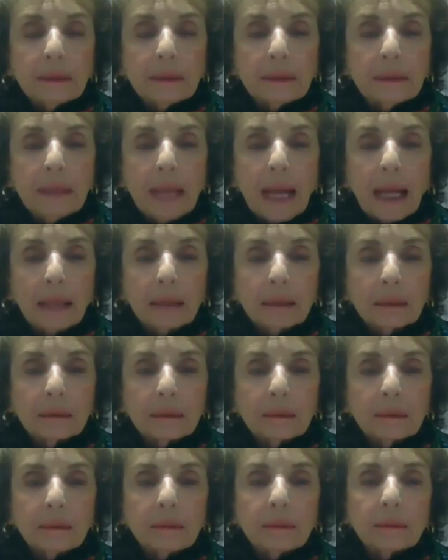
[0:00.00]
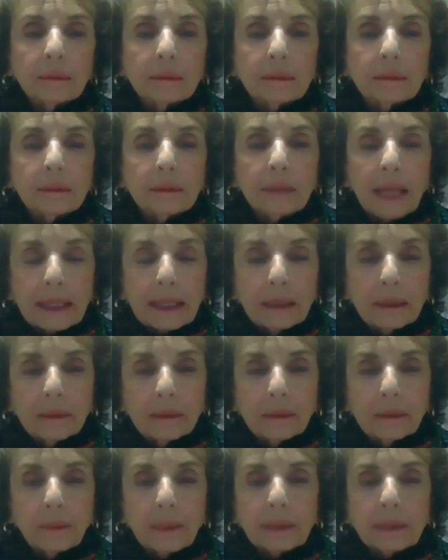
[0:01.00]
is not like
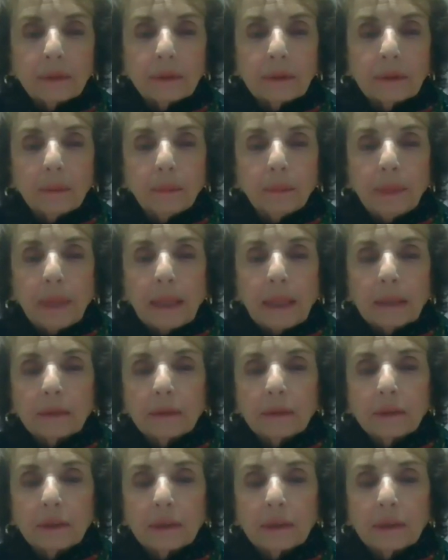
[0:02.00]
the rest of the Bronx.